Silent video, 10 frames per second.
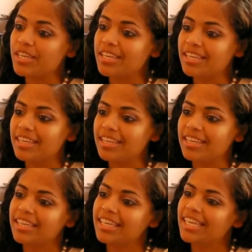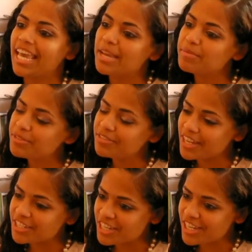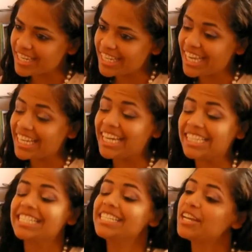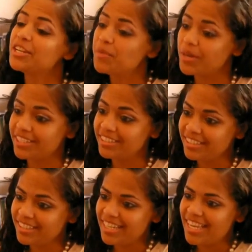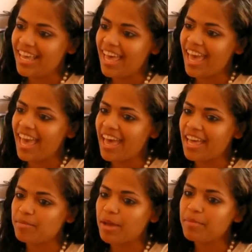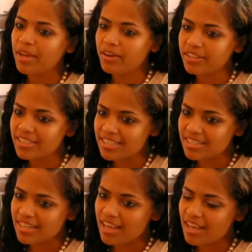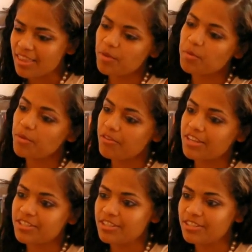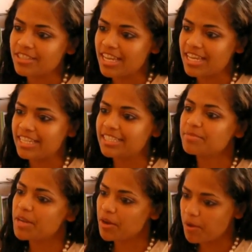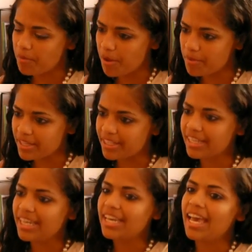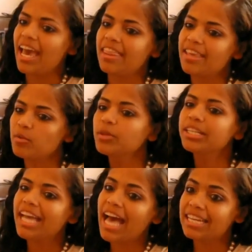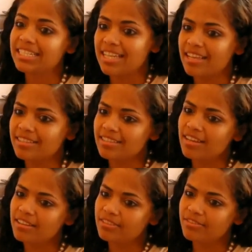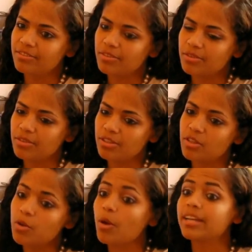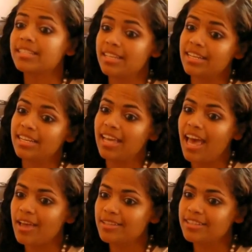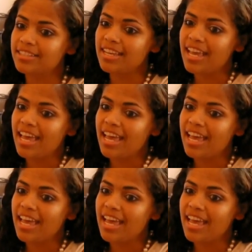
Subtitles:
we came to Flushing in 1991. And my parents, they were professionals in Dominican Republic, and they really had a sense of New York City. And